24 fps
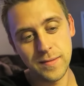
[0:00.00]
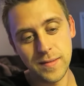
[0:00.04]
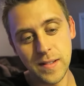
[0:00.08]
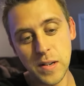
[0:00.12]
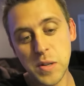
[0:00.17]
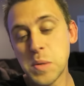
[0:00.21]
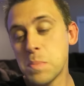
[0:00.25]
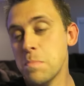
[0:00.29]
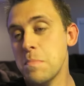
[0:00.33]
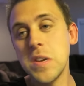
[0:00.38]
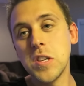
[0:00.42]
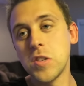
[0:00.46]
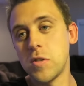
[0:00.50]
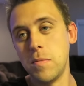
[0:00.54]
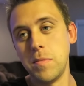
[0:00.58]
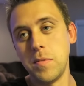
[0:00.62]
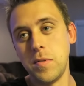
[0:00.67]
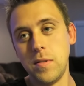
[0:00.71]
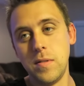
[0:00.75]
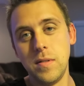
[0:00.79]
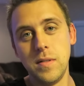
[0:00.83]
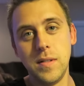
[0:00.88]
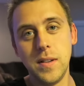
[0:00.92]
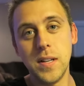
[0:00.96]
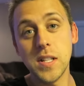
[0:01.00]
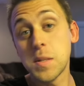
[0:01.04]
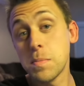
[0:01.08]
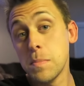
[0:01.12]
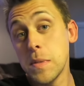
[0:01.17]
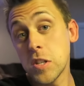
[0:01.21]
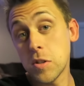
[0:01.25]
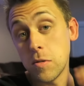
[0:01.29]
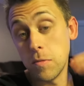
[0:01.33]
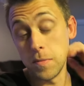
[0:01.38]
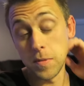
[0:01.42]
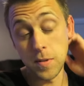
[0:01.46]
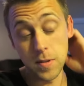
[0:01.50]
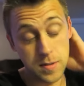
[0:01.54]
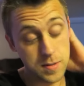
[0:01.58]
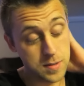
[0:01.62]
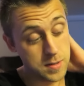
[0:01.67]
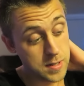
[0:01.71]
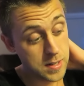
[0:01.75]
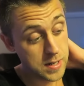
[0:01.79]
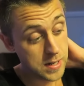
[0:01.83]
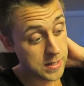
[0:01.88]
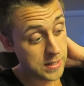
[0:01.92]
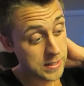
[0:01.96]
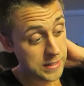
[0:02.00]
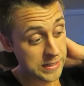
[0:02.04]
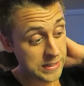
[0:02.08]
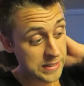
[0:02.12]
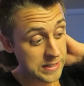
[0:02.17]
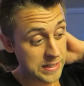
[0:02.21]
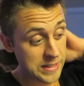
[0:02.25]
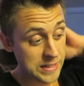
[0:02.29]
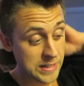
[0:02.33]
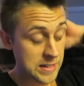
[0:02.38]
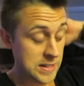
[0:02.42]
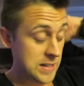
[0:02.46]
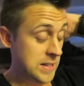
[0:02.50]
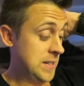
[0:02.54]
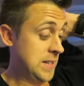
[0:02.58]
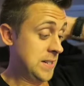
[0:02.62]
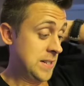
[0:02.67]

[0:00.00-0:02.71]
It was miserable. It's miserable. I know.